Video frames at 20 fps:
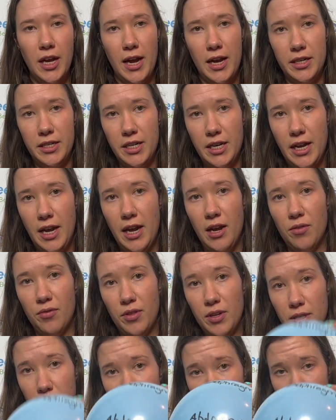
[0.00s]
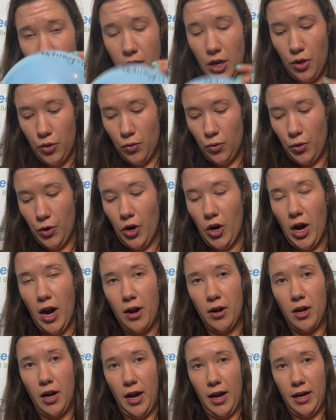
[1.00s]
at today, if this is through your
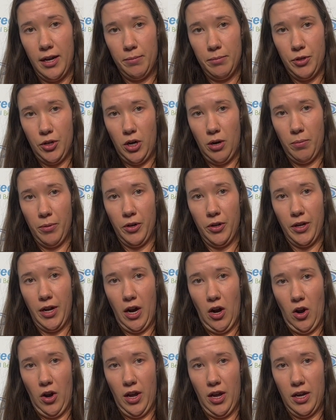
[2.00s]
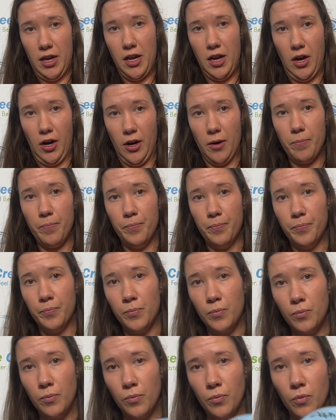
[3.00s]
abdominal area here,
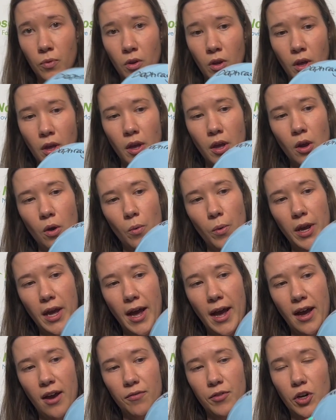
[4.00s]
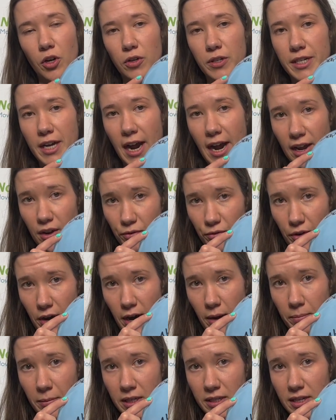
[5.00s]
we have your
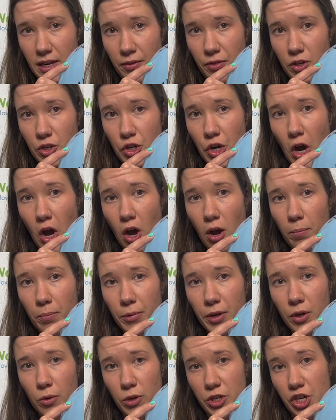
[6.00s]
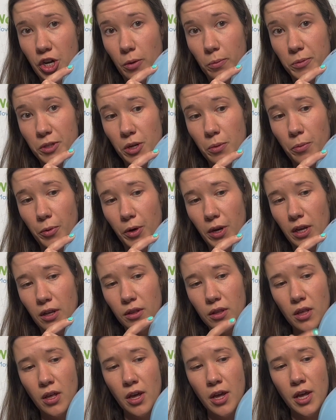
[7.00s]
diaphragm that's at the top, which helps you breathe,
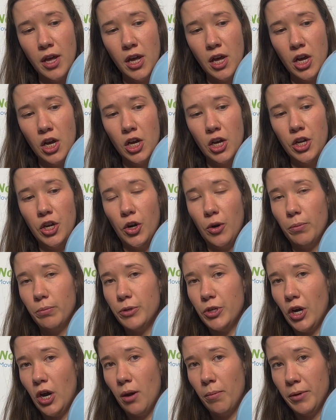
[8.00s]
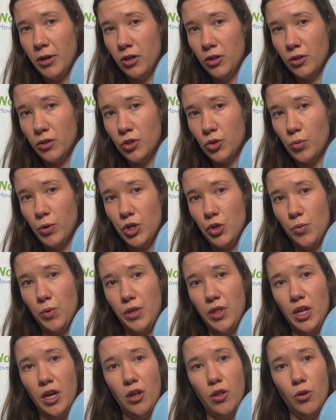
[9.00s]
your abdominals, which we
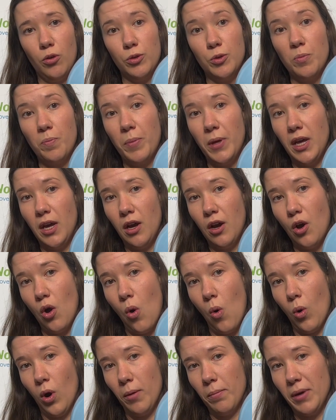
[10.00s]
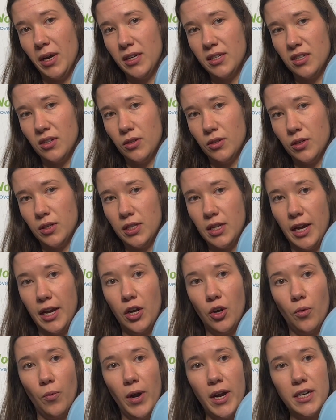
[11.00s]
think of those big core muscles like
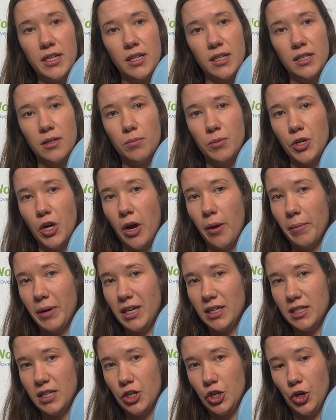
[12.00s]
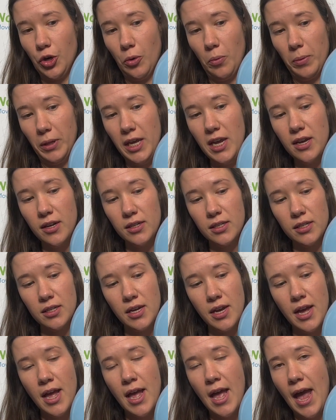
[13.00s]
your rectus abdominis and your obliques,
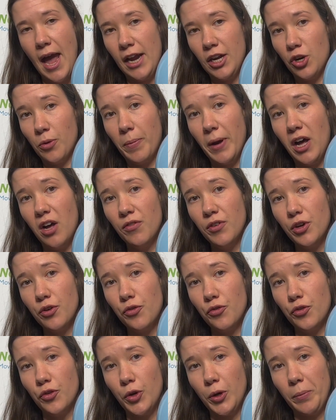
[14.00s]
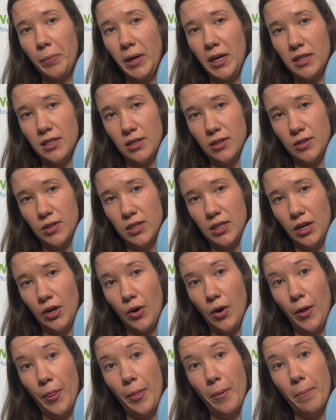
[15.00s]
and your pelvic floor muscles that are
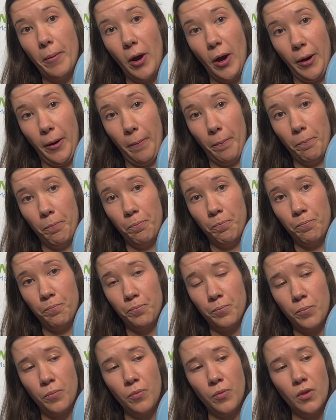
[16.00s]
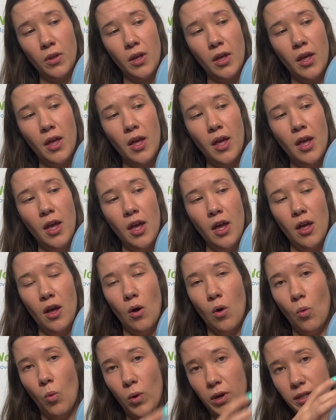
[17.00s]
on the bottom.
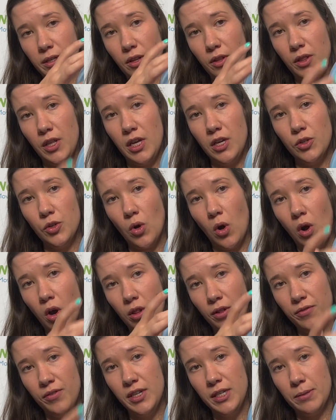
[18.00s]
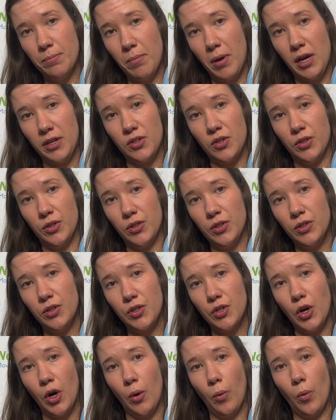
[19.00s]
All of these muscles
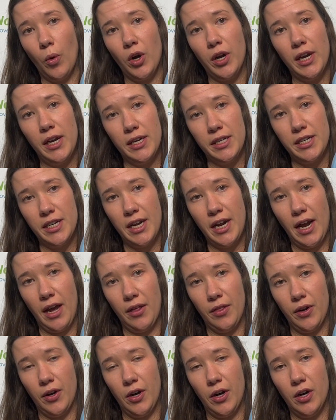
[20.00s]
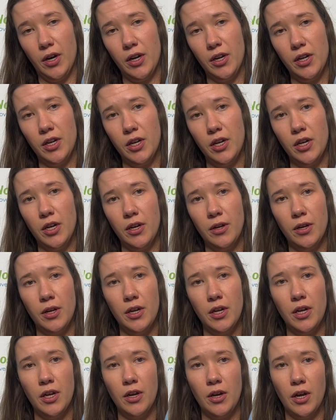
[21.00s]
are working together
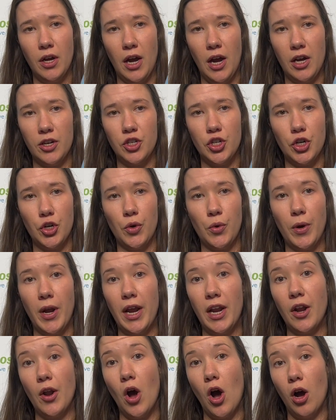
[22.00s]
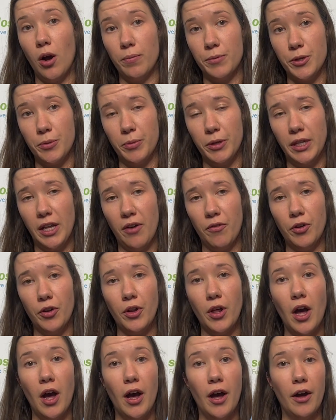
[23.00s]
to create an optimal
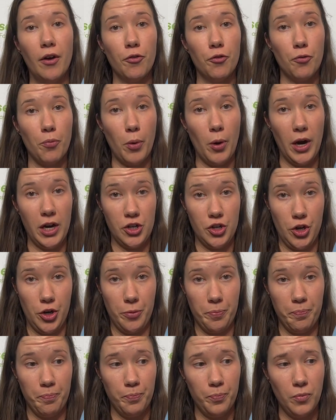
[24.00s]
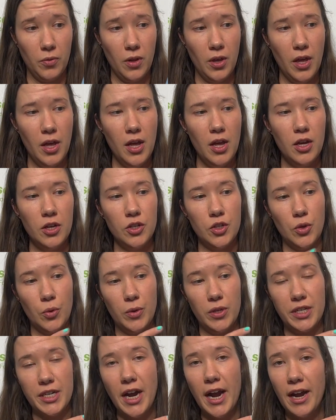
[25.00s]
level of pressure. So the
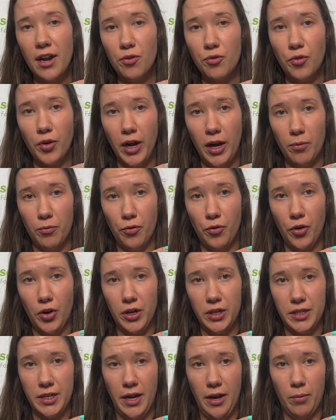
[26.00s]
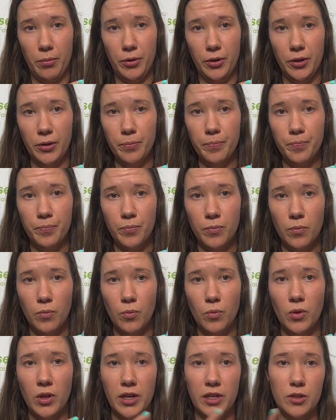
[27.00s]
diaphragm, for example,
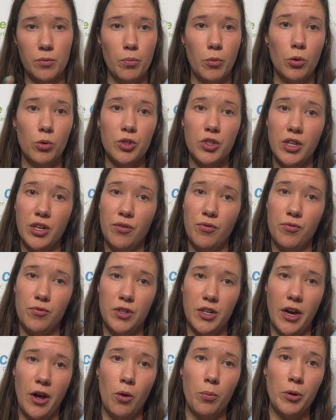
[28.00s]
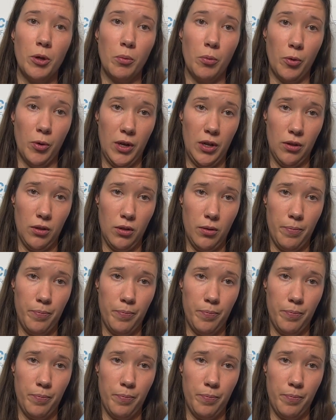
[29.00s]
is mostly to help you breathe.